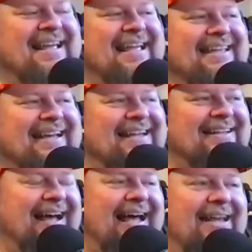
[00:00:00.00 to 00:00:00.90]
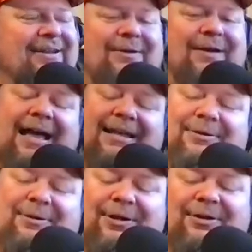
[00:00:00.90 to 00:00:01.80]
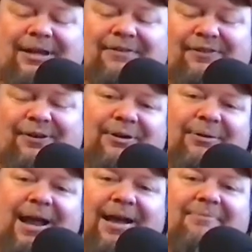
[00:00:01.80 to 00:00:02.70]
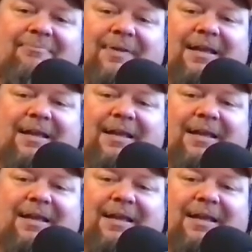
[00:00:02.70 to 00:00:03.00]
Yeah, I do cooking for a crowd